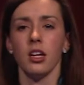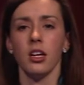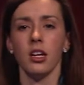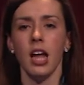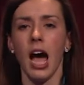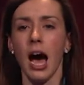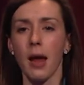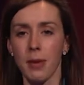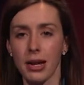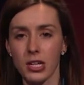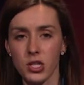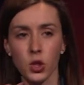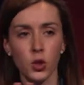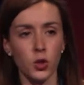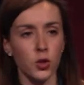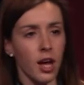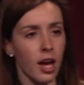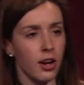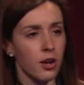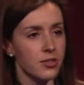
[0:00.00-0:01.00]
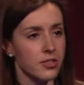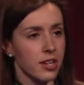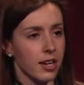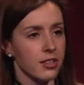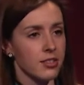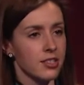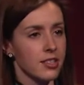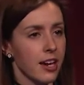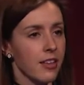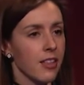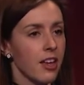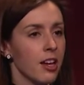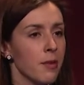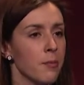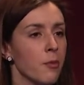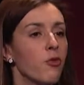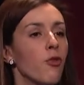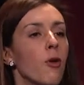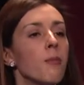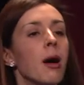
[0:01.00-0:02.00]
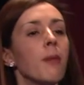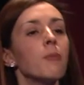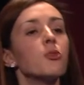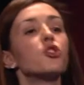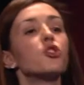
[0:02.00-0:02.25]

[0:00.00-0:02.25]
I had about 2 nanoseconds to take that in before Mum